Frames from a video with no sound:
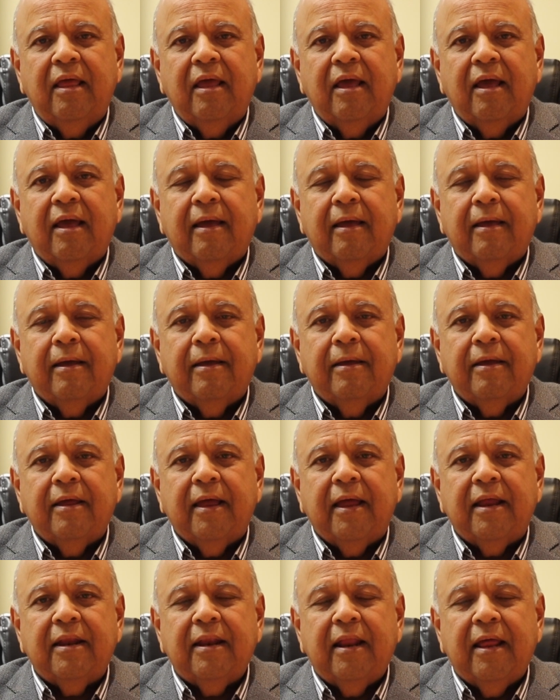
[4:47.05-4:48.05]

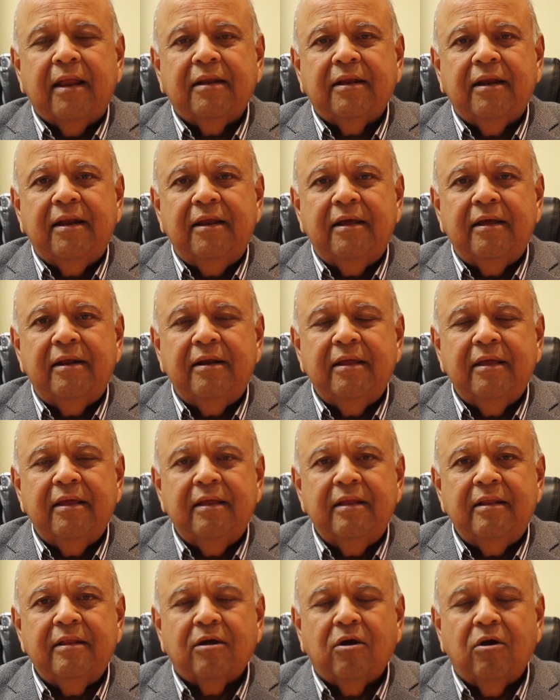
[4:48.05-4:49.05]
And
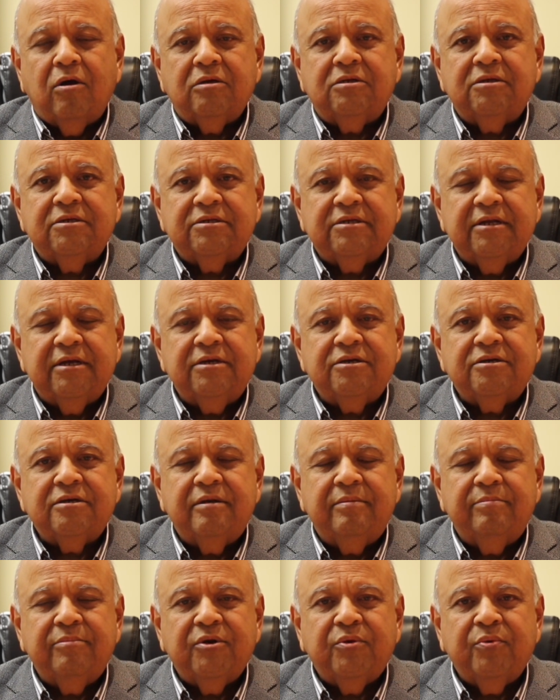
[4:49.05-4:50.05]
clearly the
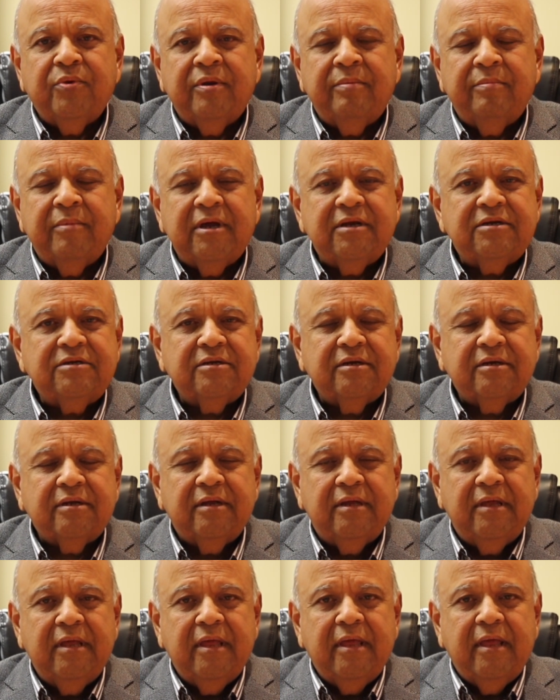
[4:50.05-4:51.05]
contestation between
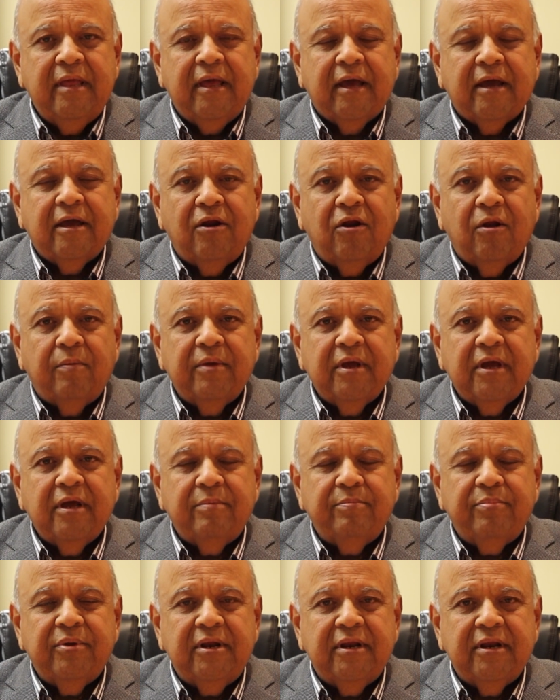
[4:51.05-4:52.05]
major economic
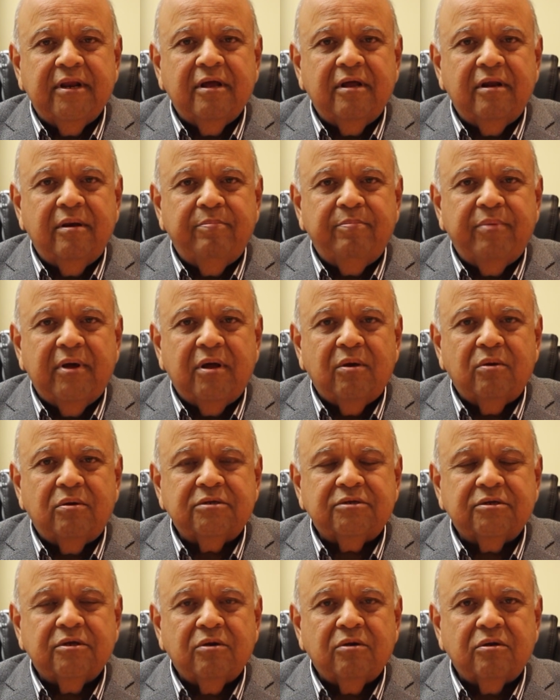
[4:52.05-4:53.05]
and political
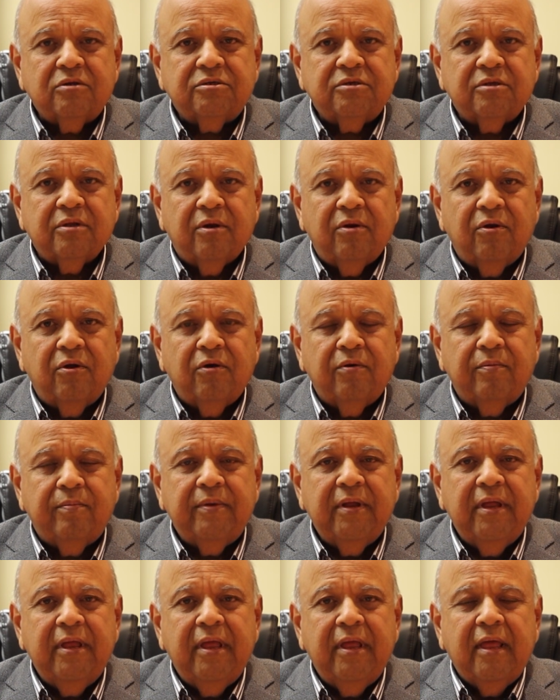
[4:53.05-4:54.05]
powers across the
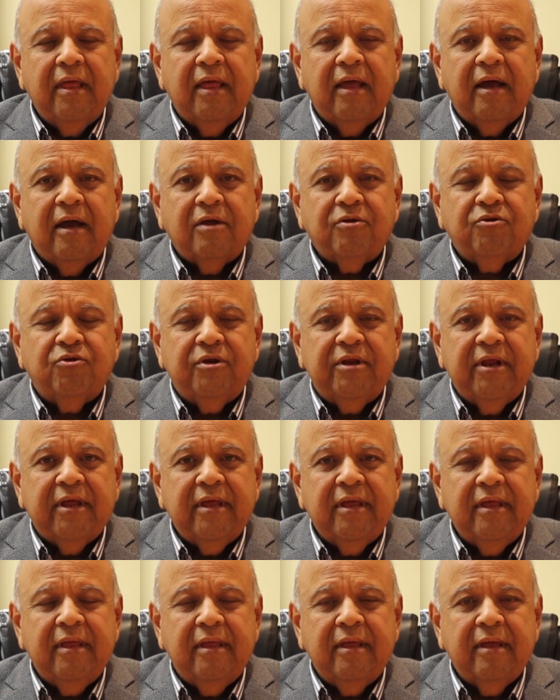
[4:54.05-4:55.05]
globe are
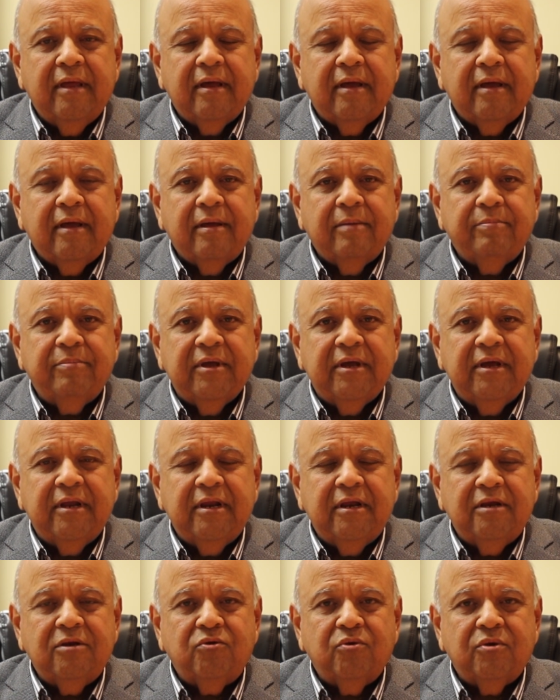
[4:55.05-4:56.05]
today
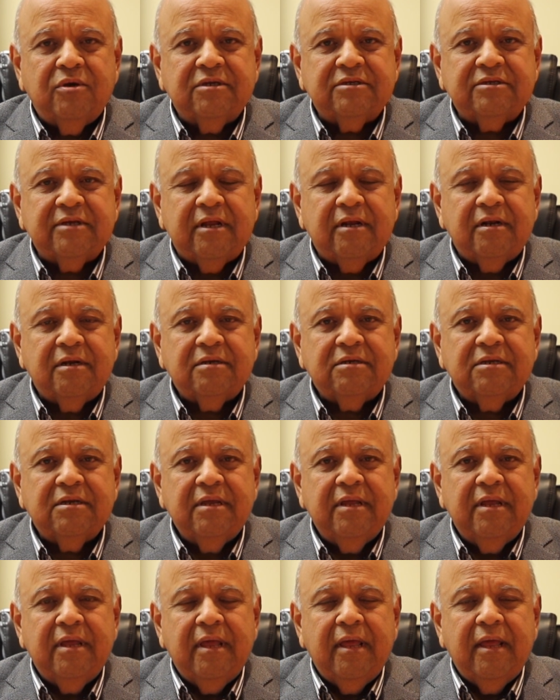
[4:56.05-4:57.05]
beginning to result
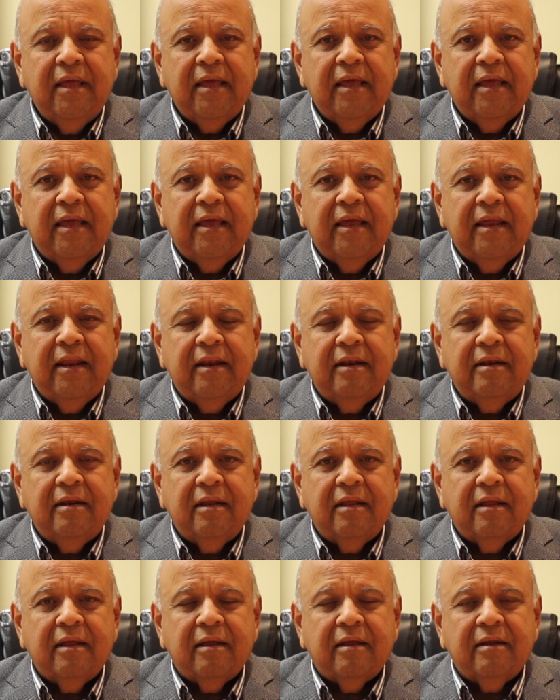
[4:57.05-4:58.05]

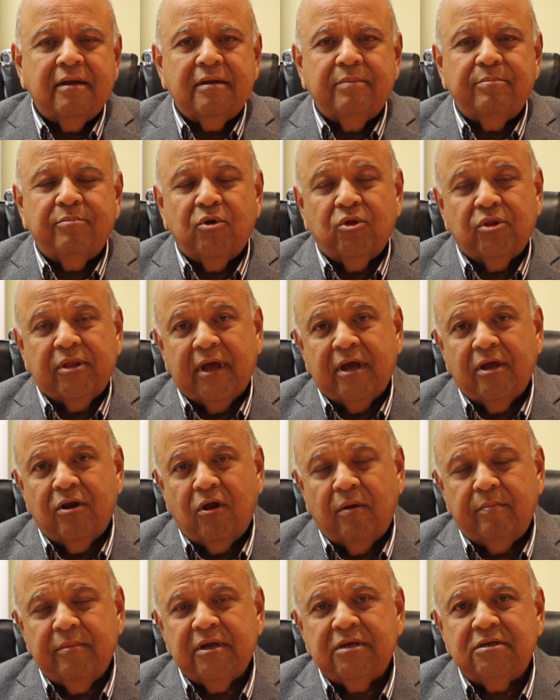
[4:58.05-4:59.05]
in both
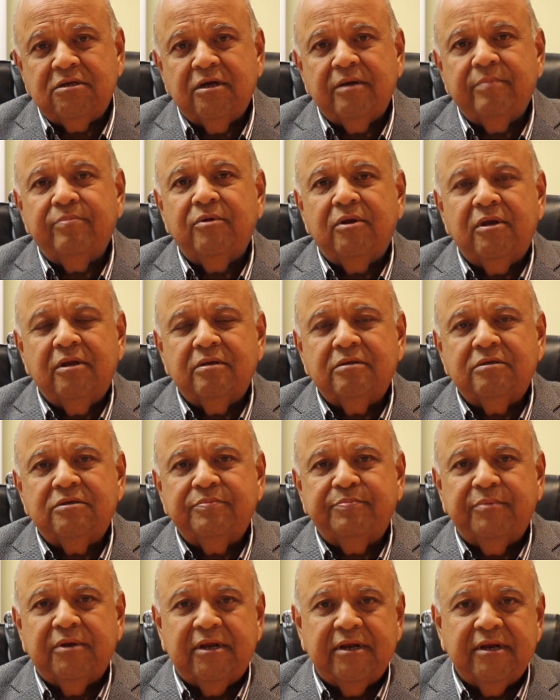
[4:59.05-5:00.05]
economic turbulence,
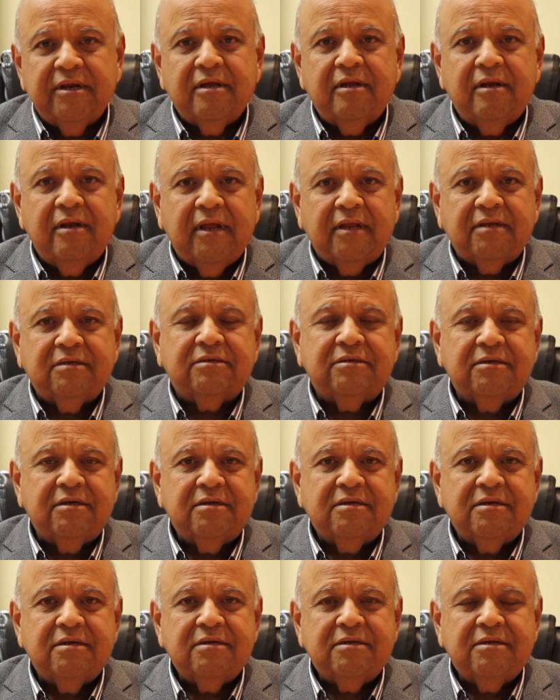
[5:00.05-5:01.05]
political
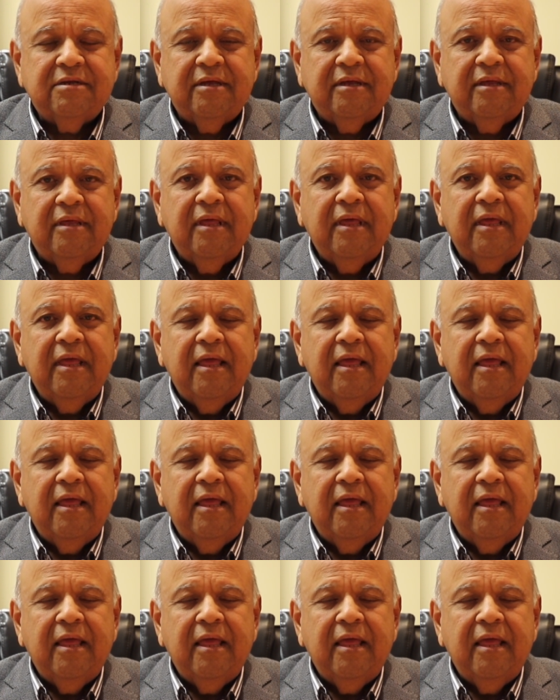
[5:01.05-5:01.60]
uncertainty,